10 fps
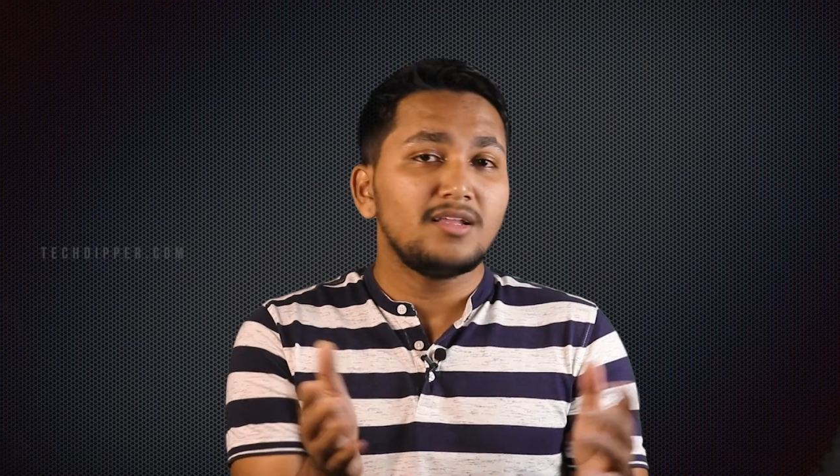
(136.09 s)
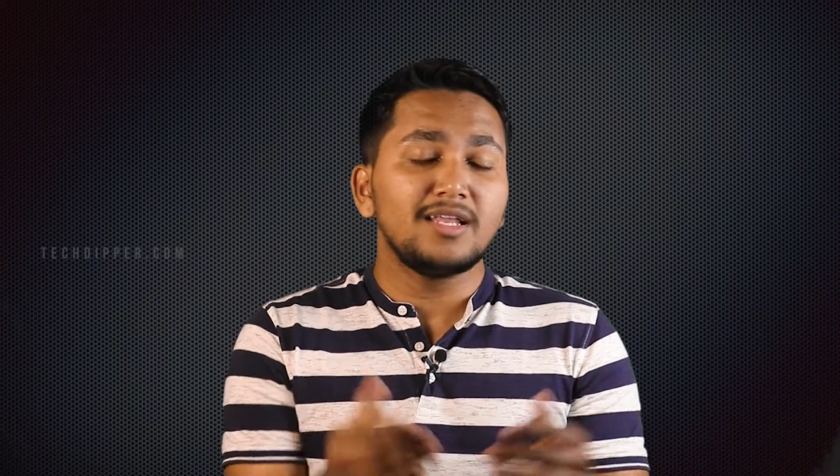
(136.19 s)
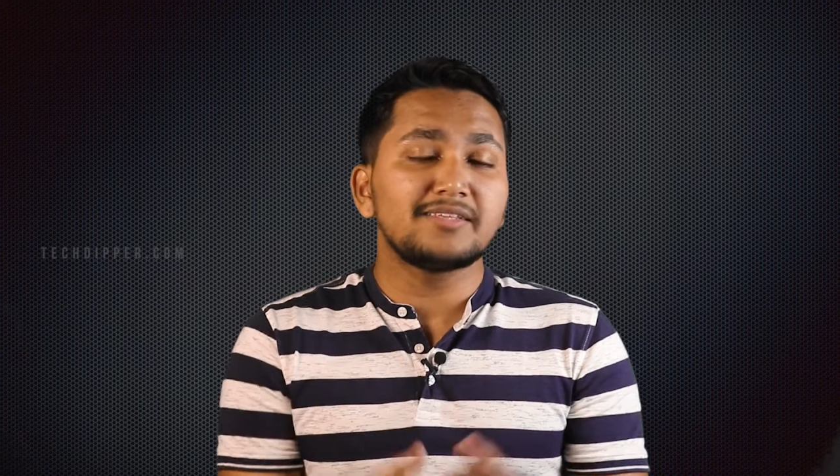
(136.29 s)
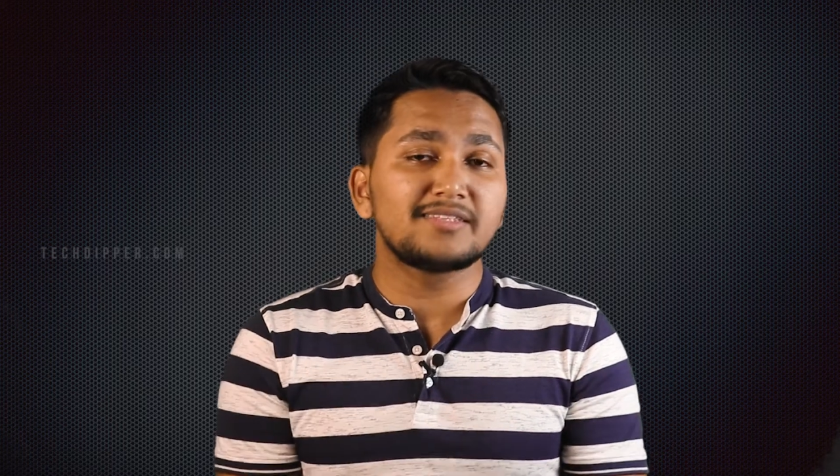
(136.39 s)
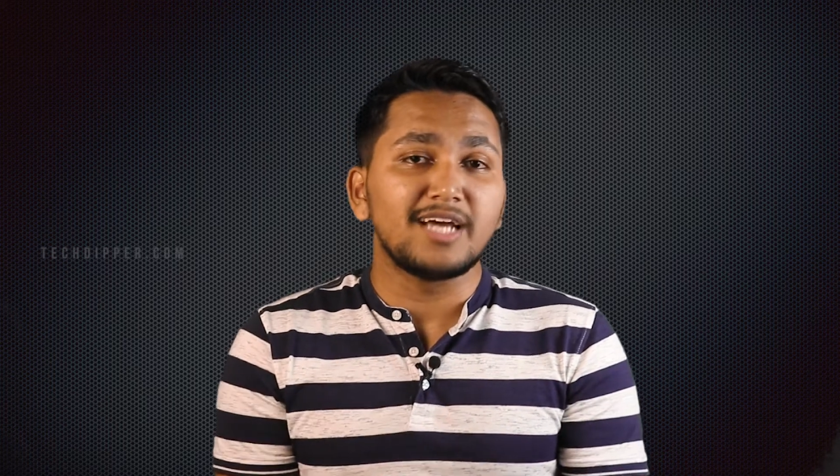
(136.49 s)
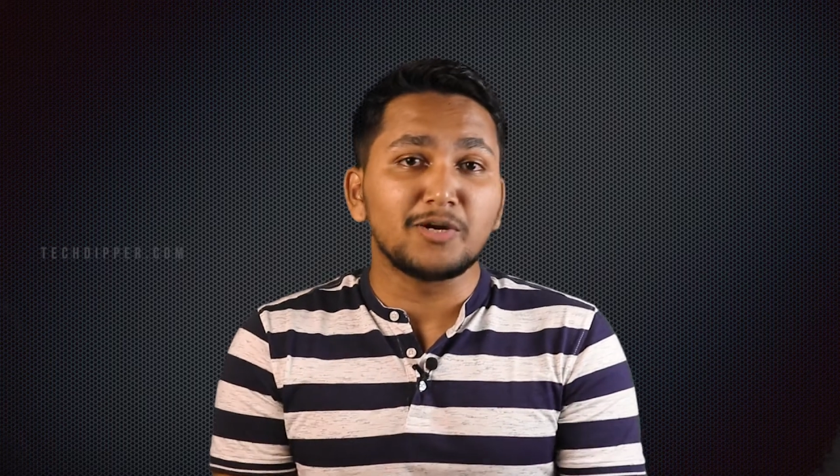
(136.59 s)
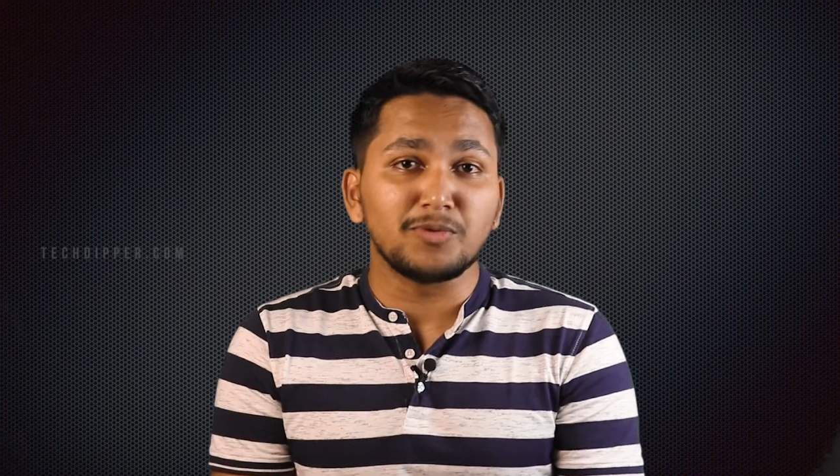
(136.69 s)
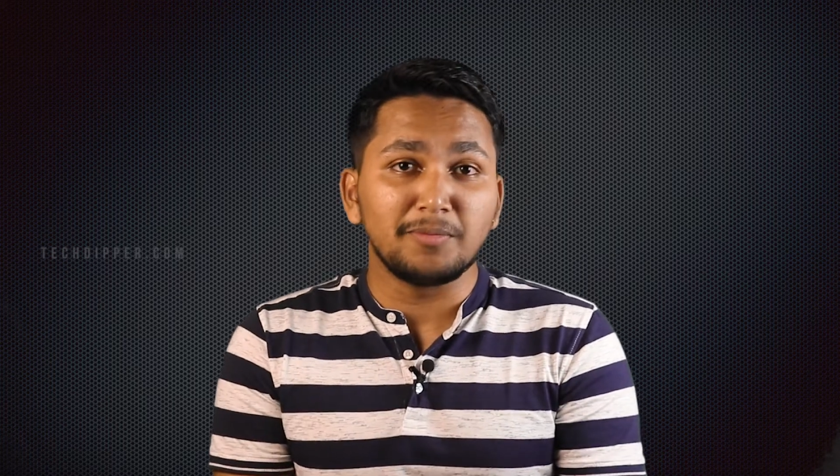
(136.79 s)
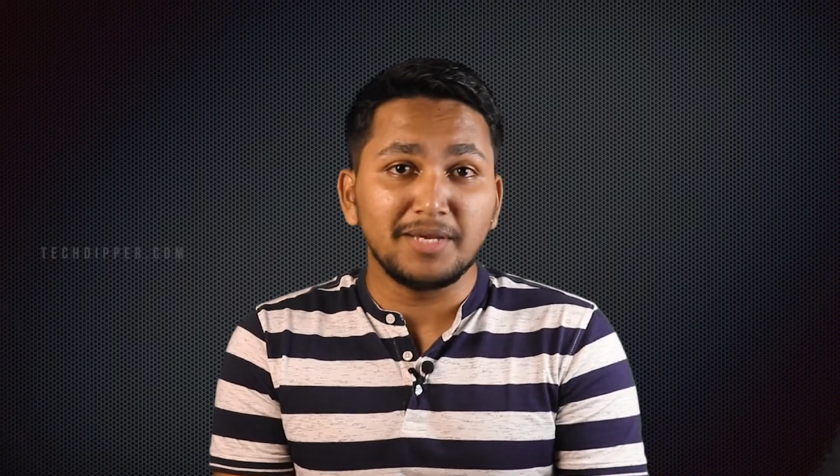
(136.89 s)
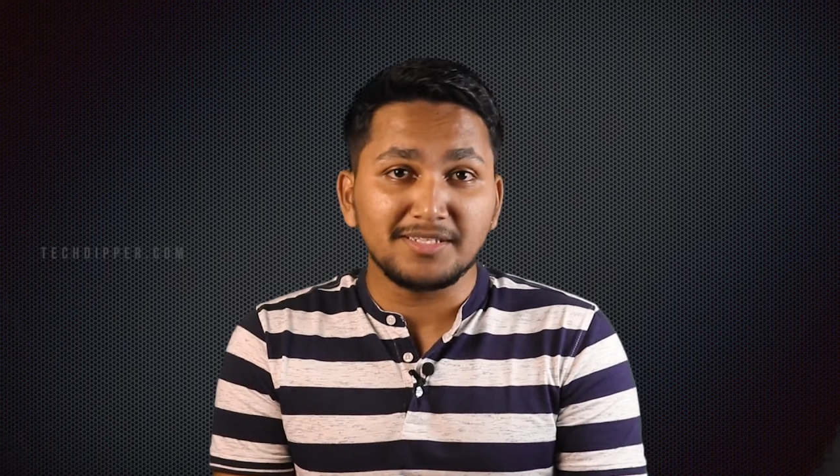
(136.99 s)
let's start
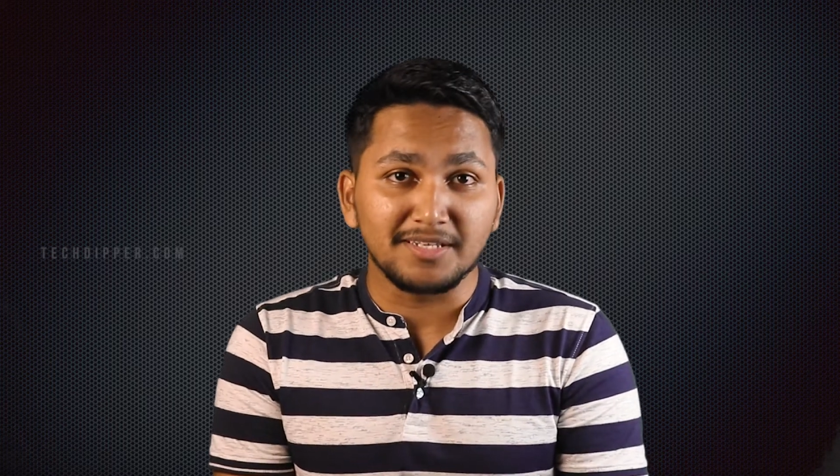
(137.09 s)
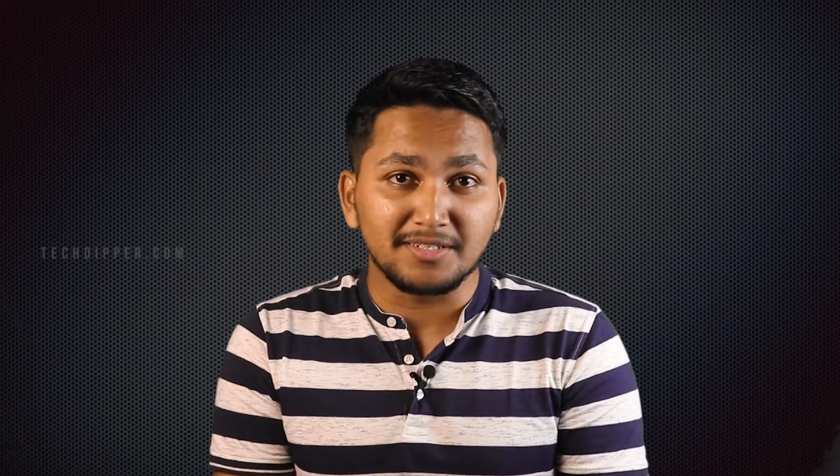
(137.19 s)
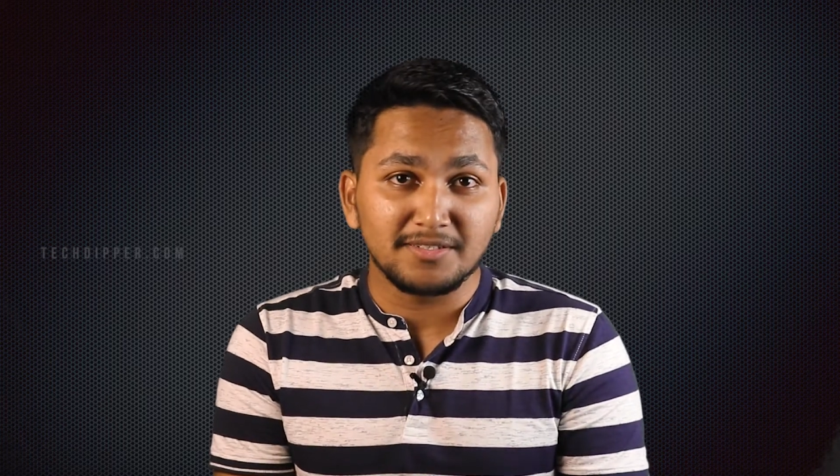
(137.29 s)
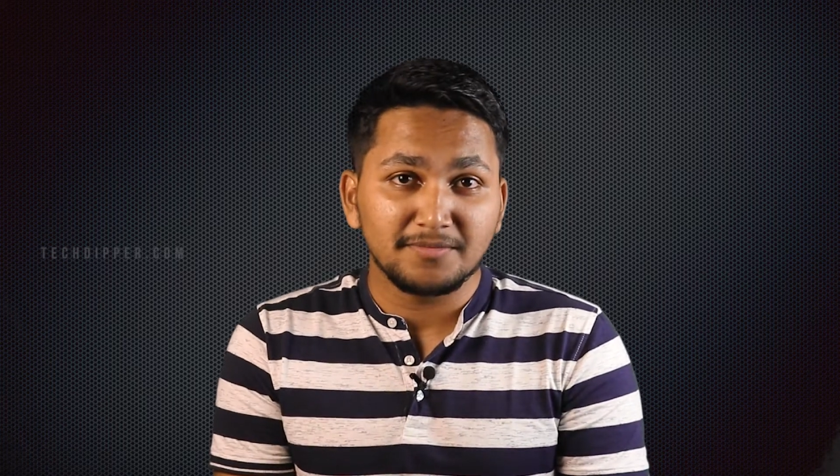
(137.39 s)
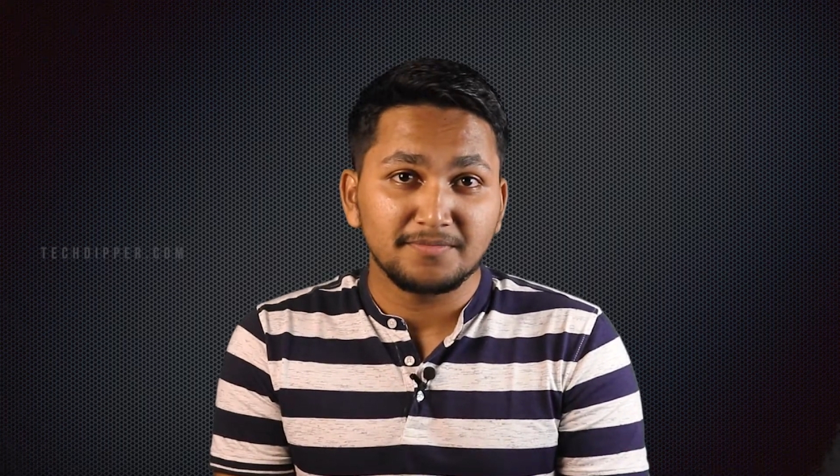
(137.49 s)
with the basics.